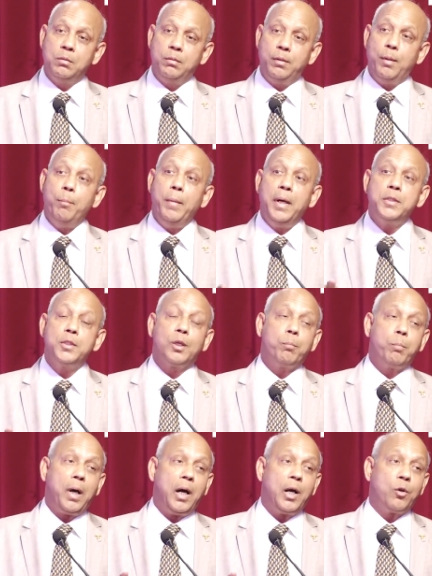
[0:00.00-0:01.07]
the major
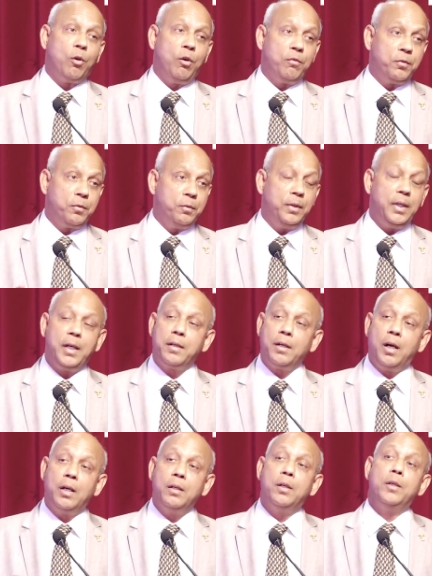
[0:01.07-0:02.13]
part of that
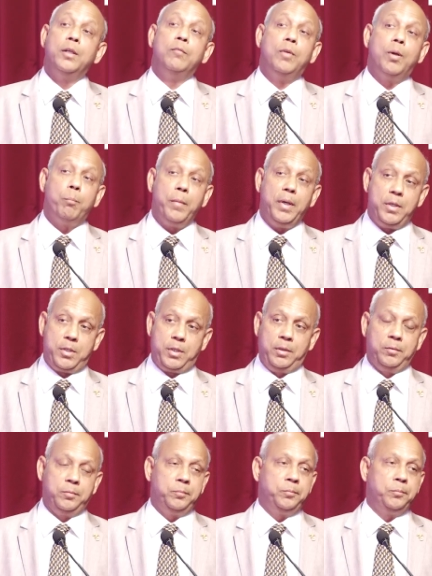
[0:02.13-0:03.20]
underdevelopment,
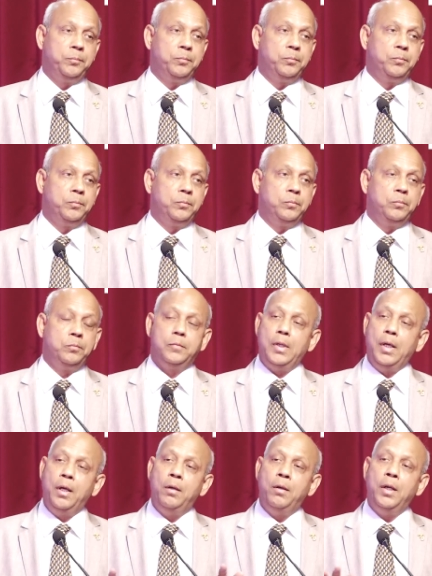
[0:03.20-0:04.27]

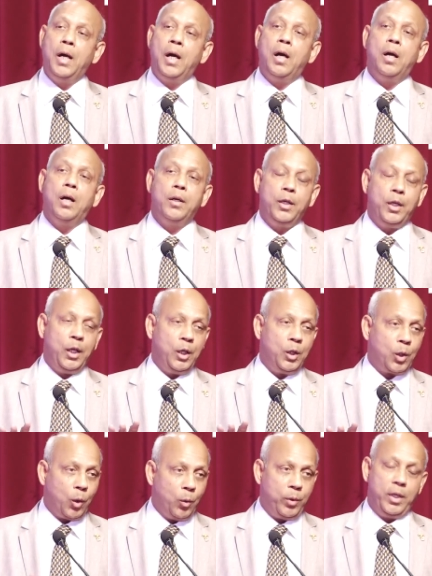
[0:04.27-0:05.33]
India
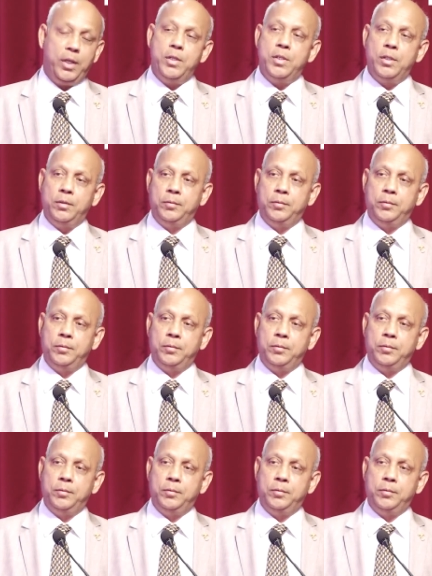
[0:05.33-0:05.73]
included.